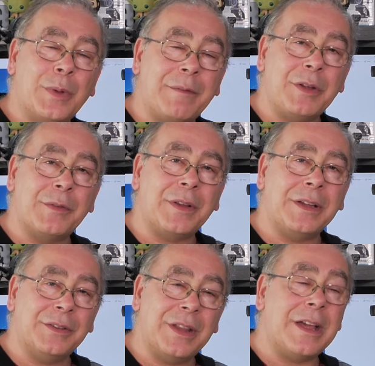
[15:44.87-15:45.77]
whether you
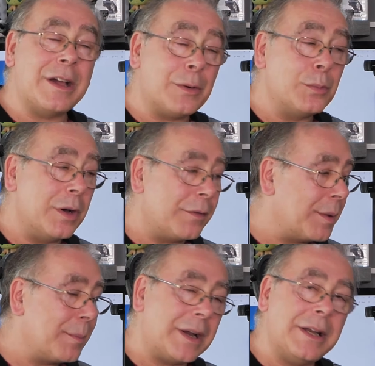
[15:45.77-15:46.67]
think they are worth
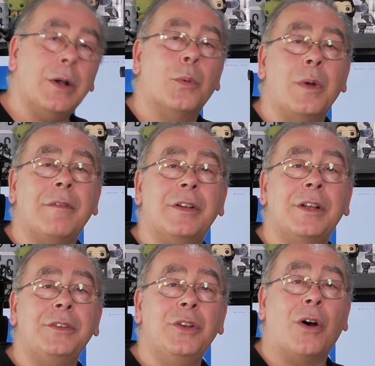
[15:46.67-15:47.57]
the money or
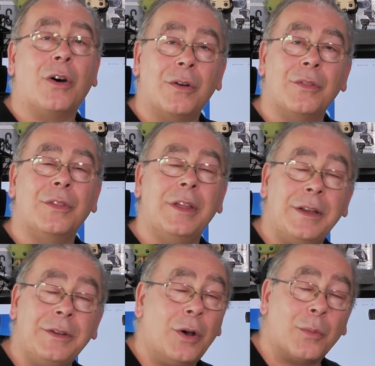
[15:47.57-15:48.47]
whether or not
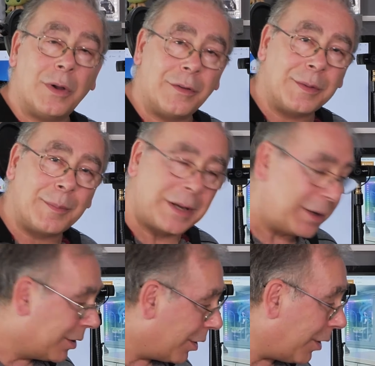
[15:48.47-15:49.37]
they're not worth the
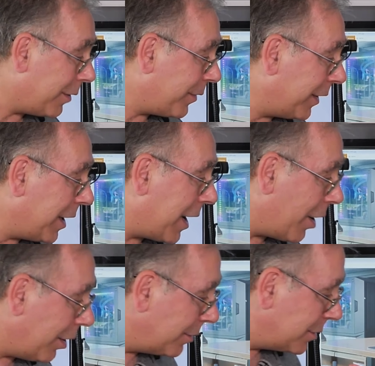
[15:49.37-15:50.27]
money. I think they
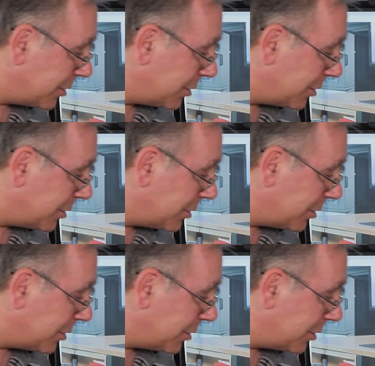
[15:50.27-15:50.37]
are.